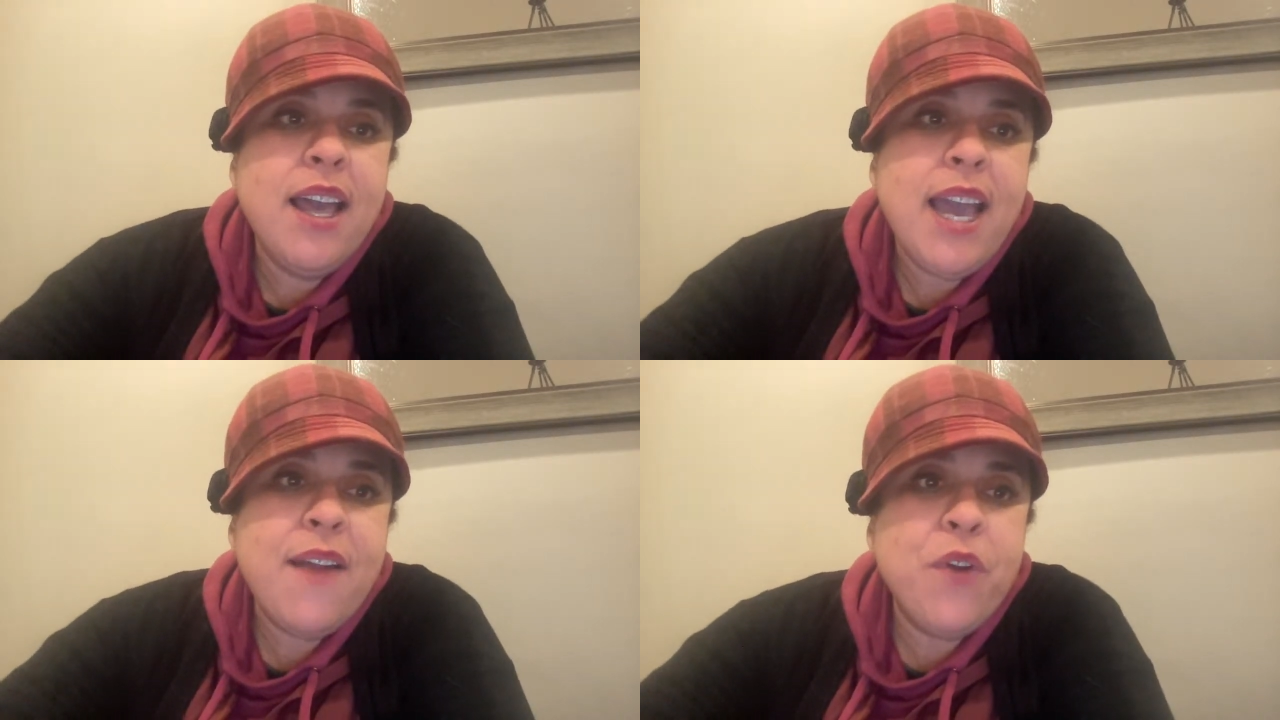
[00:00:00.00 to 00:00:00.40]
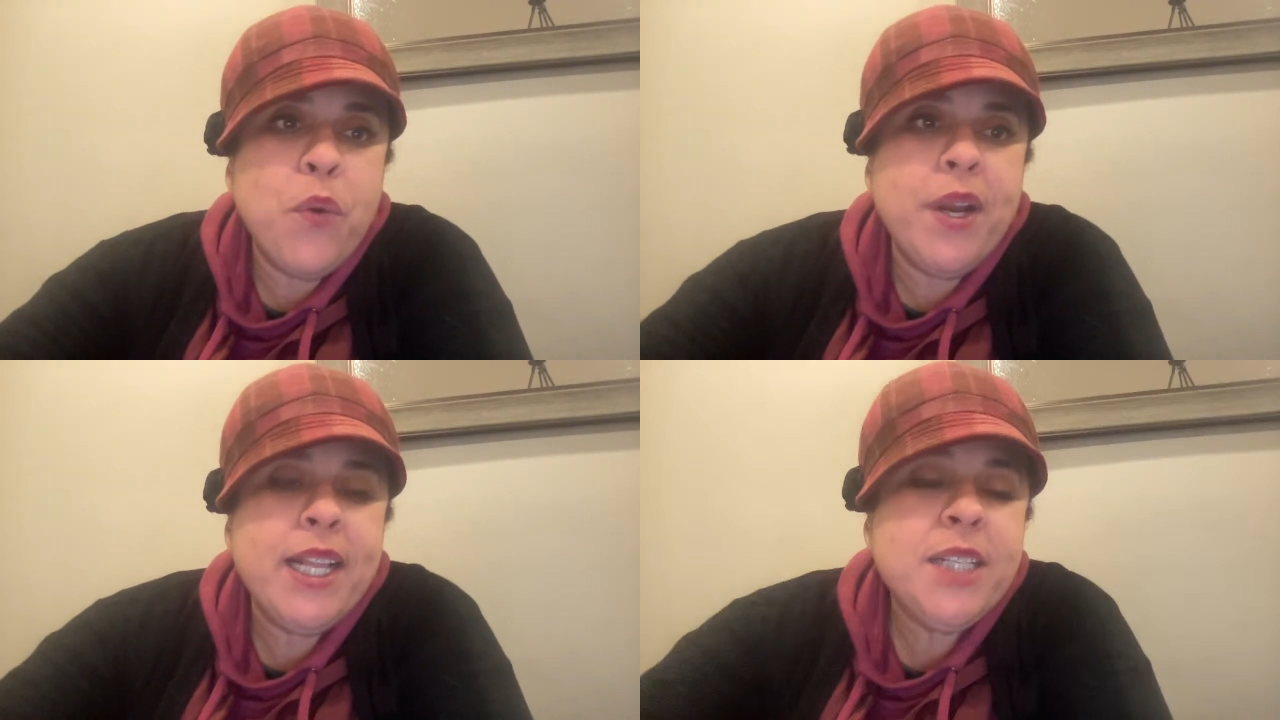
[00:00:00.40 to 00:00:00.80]
Hey
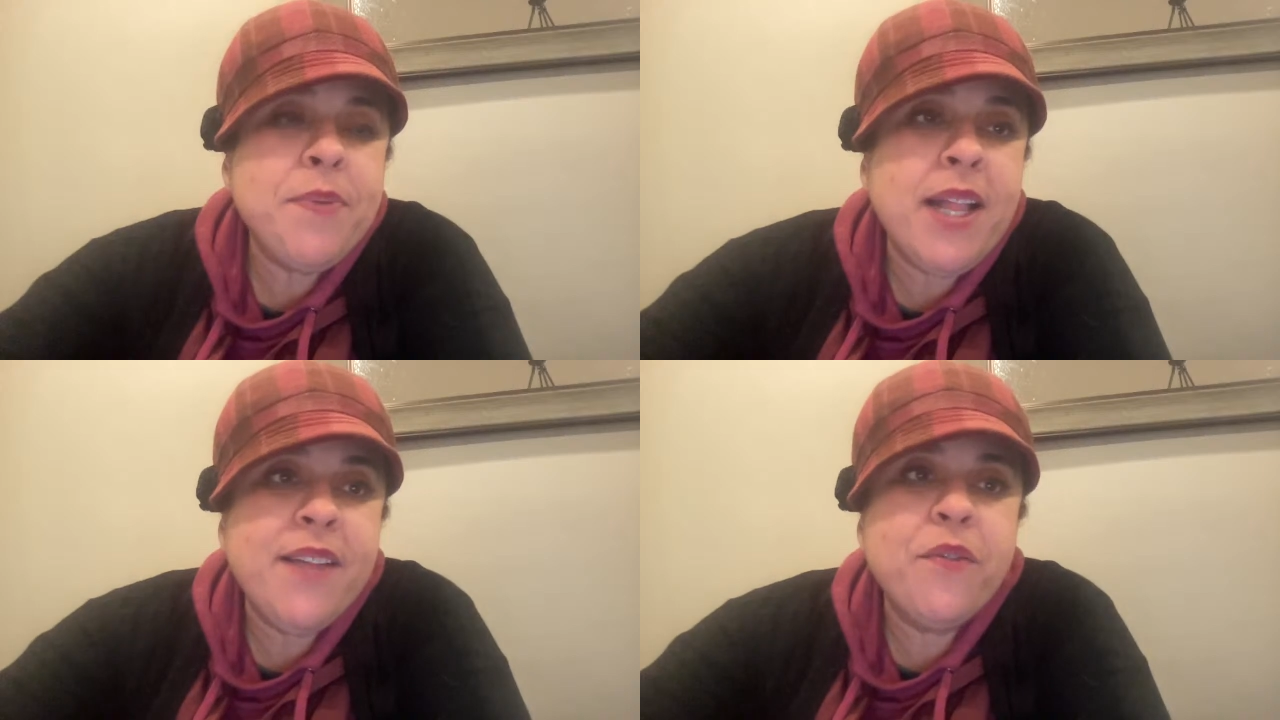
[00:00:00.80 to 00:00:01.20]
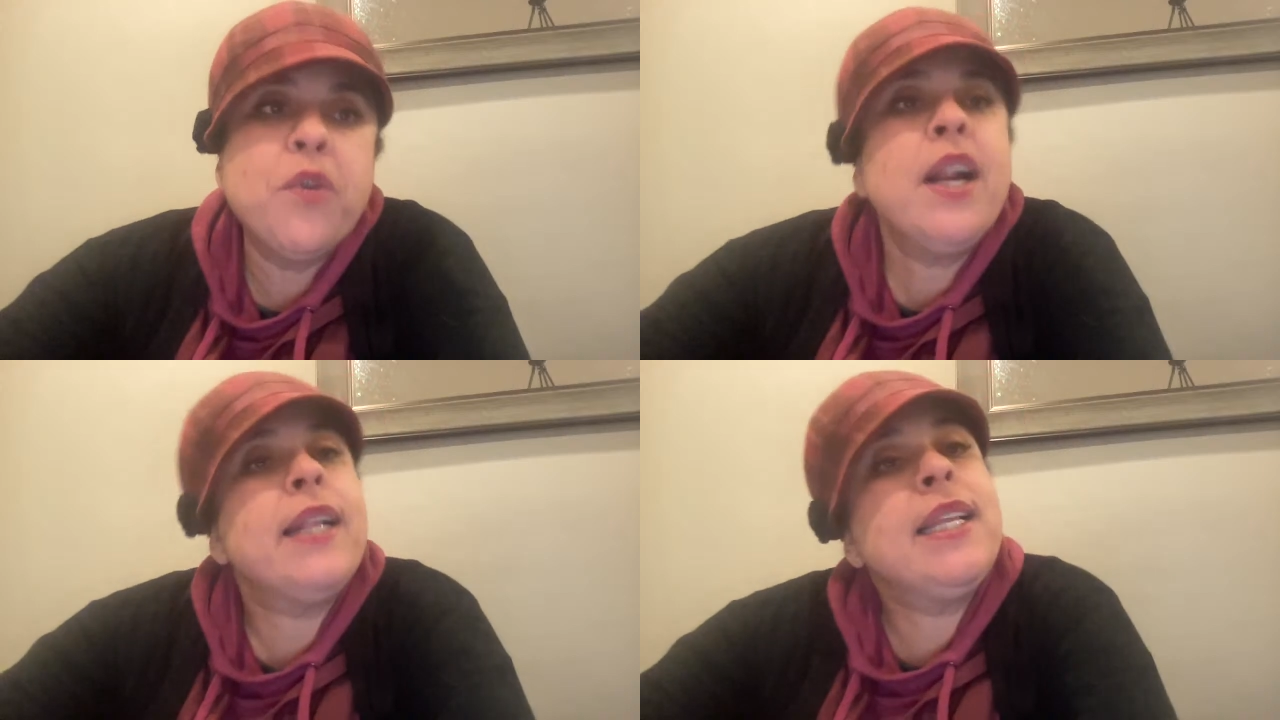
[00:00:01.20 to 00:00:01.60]
everyone, it's Pauline from
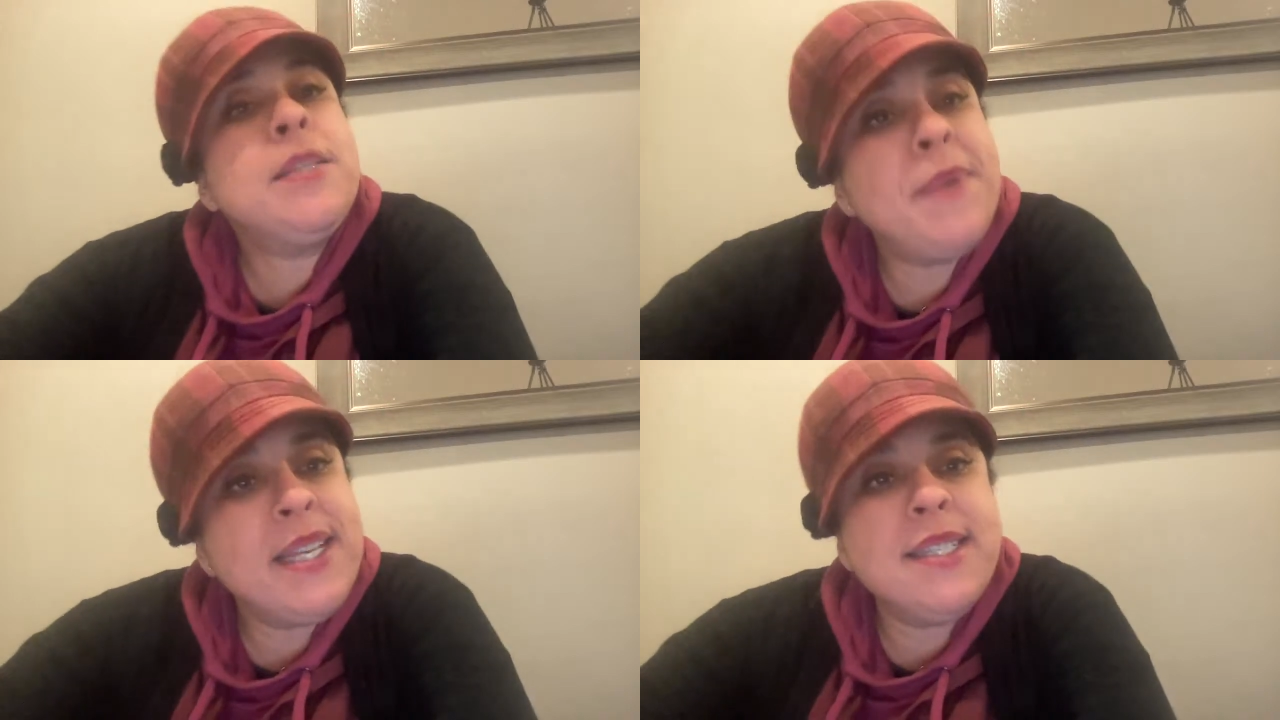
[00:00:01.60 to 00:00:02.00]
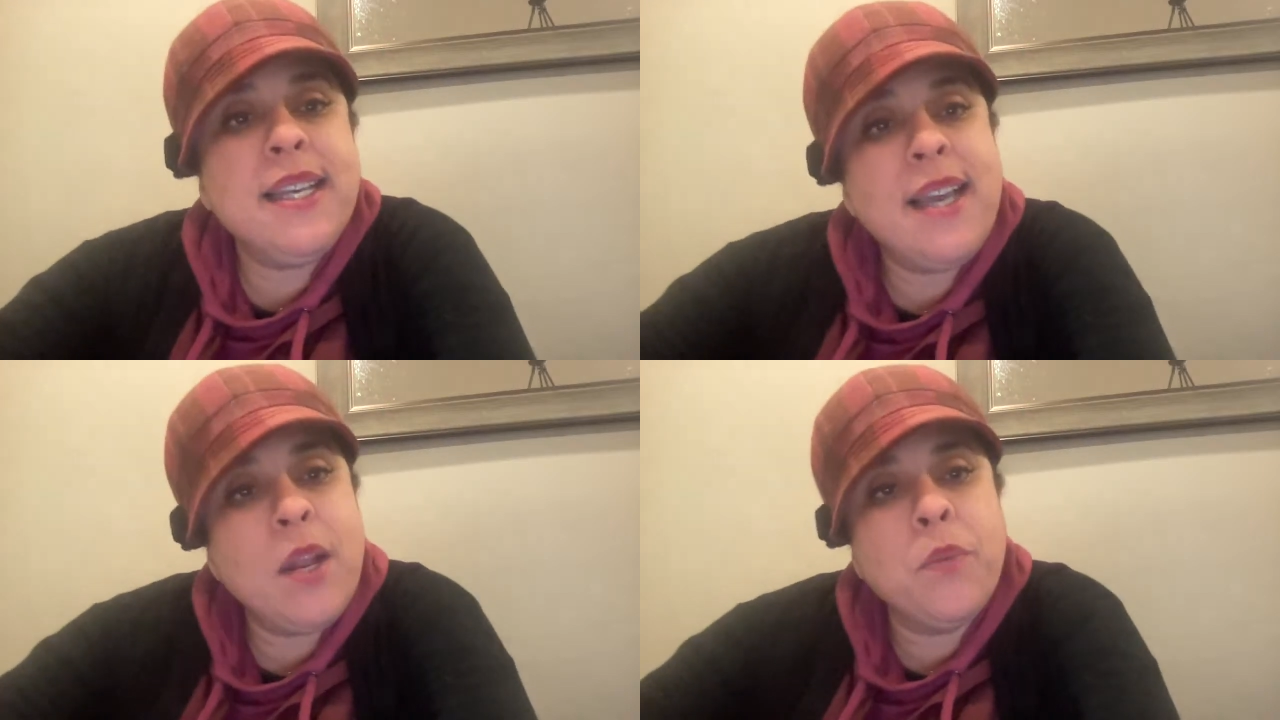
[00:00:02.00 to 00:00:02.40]
Chronically
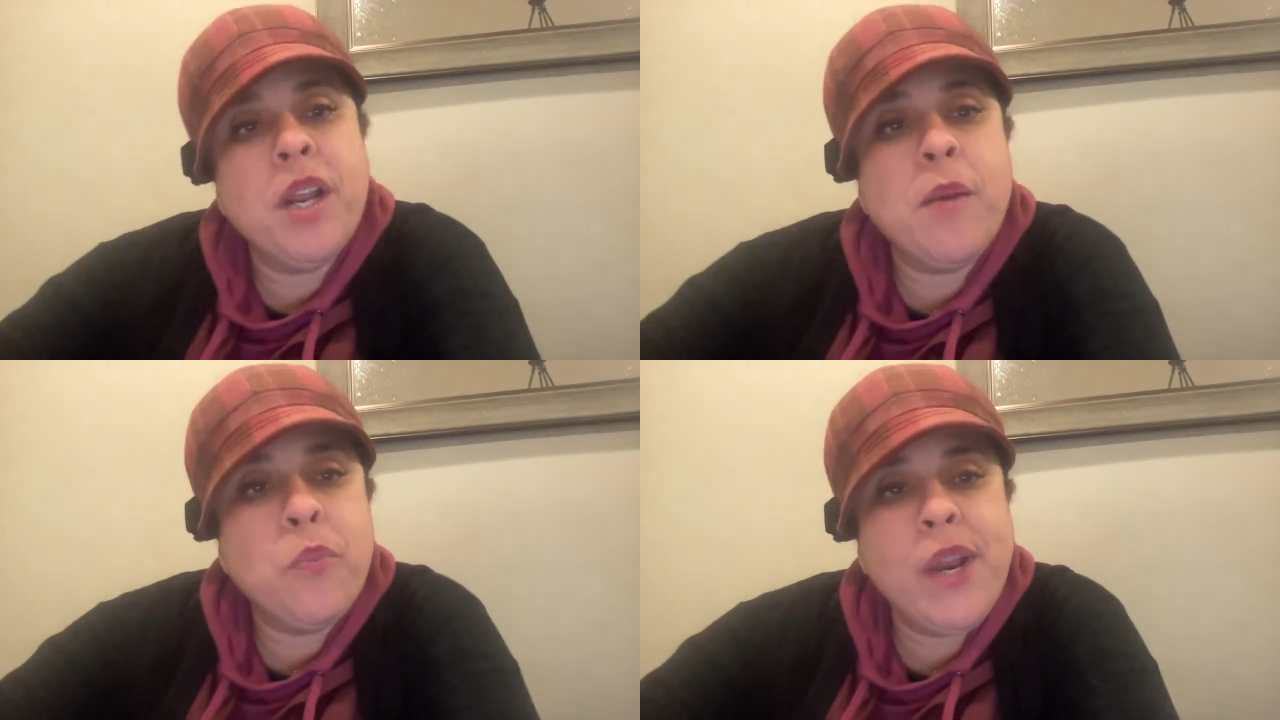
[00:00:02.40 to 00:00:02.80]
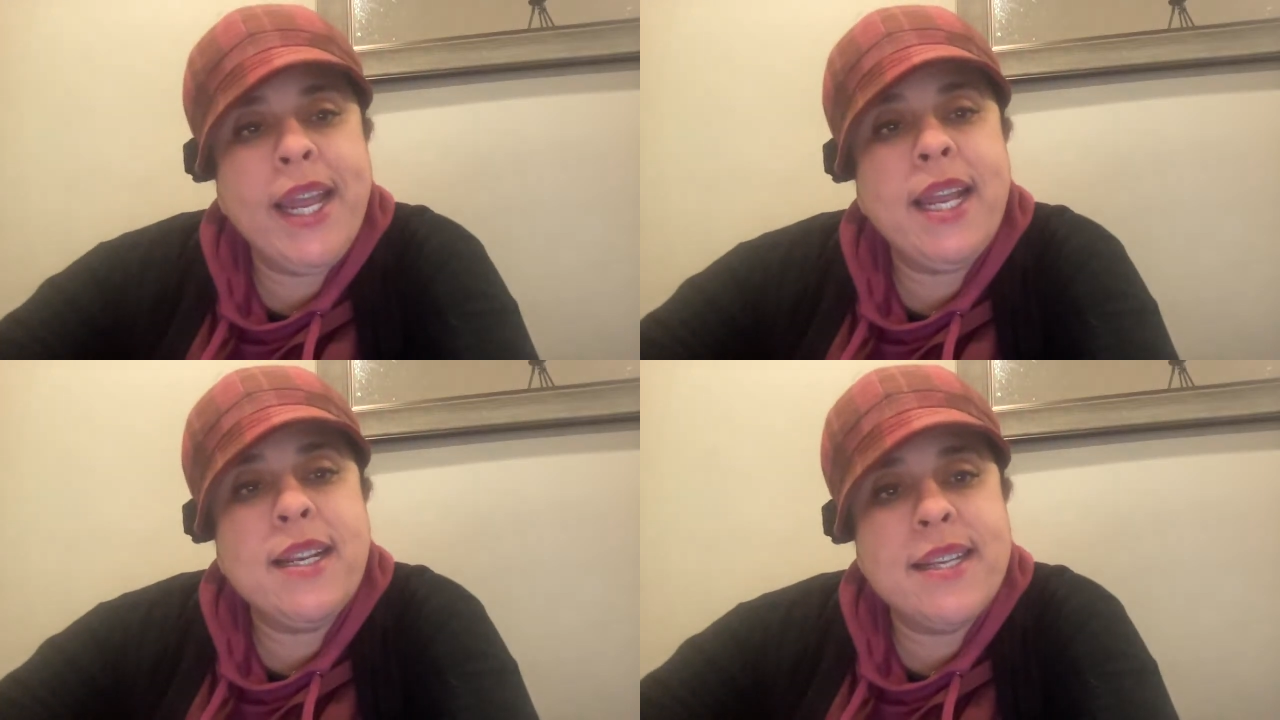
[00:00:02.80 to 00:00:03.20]
Spicy, and we are
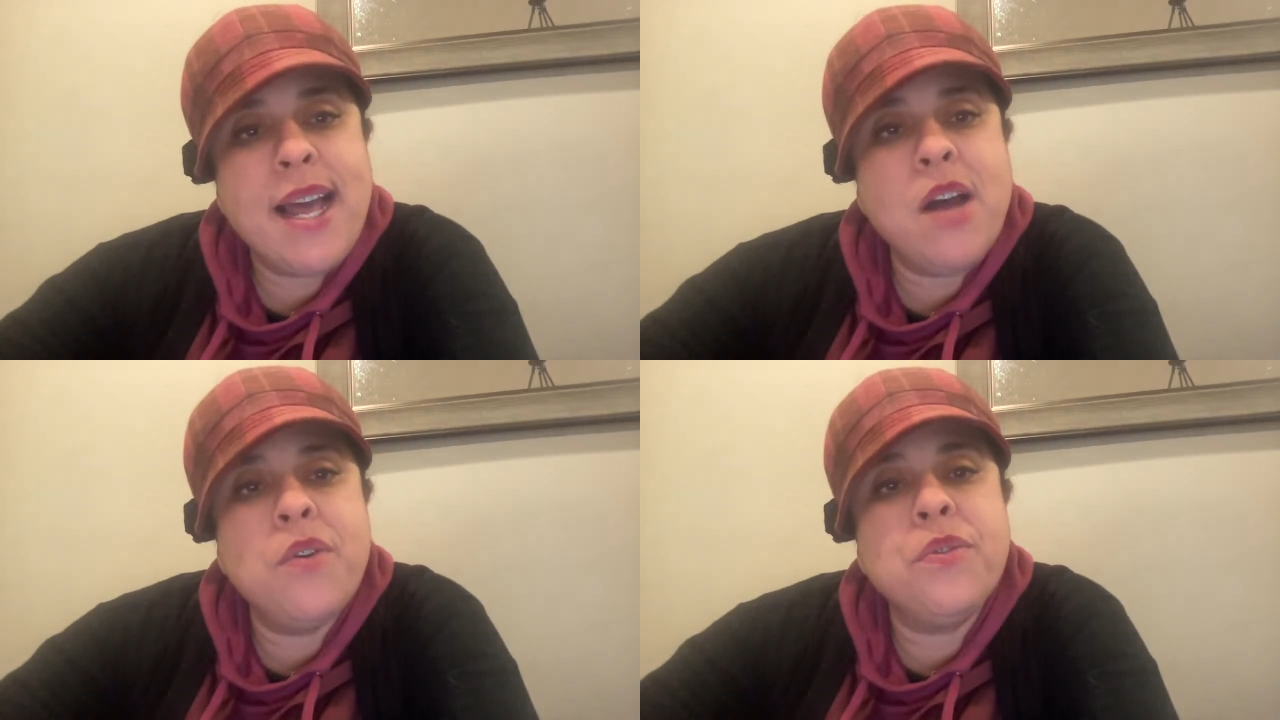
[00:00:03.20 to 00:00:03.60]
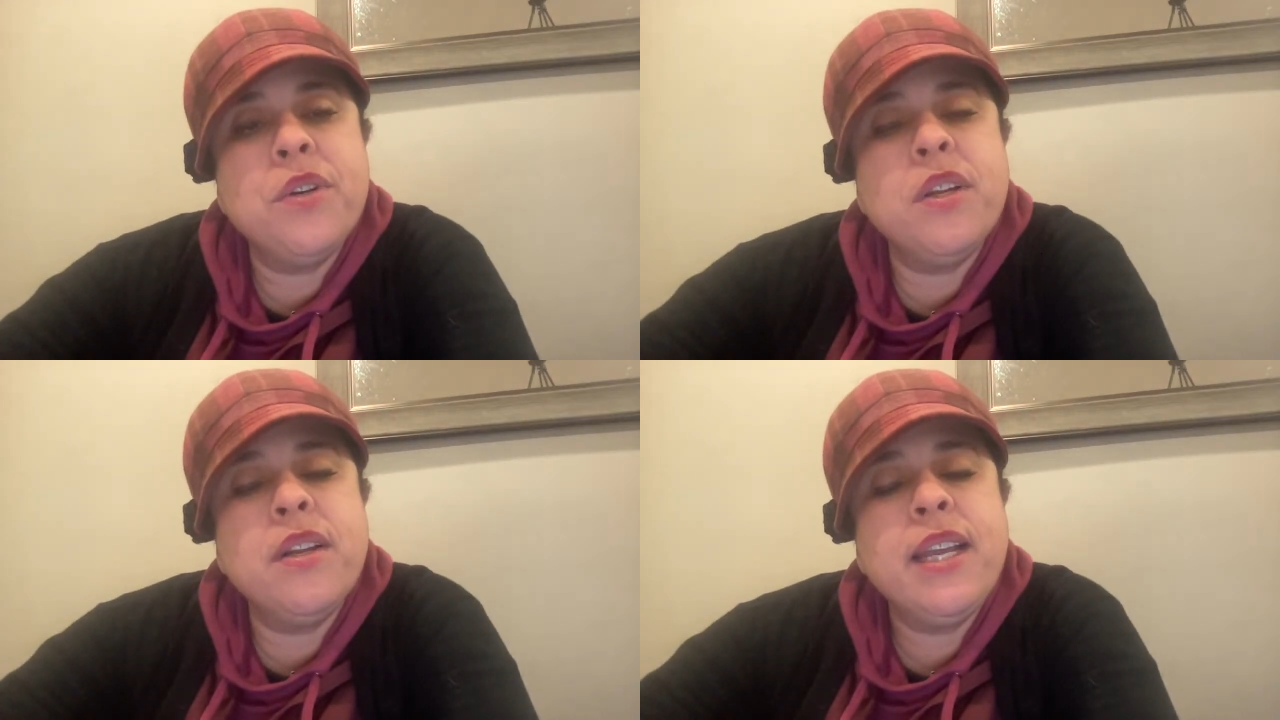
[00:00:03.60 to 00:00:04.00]
breaking
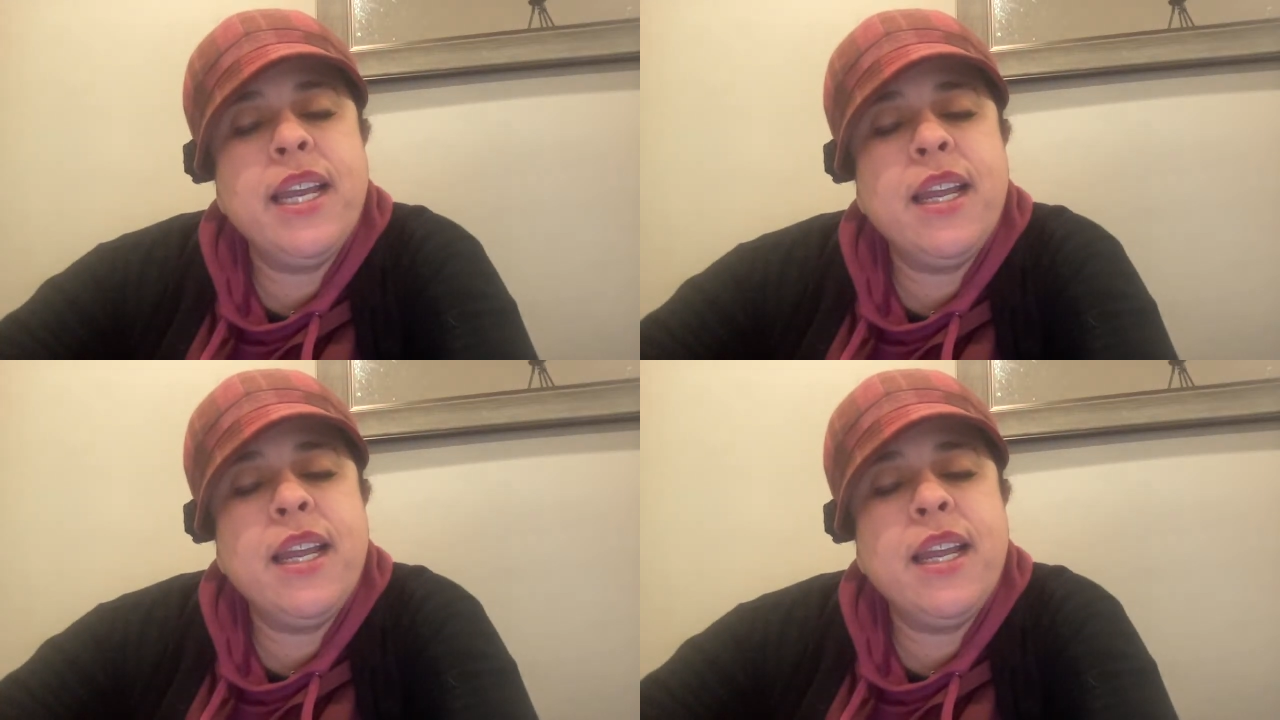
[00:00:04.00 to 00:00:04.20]
down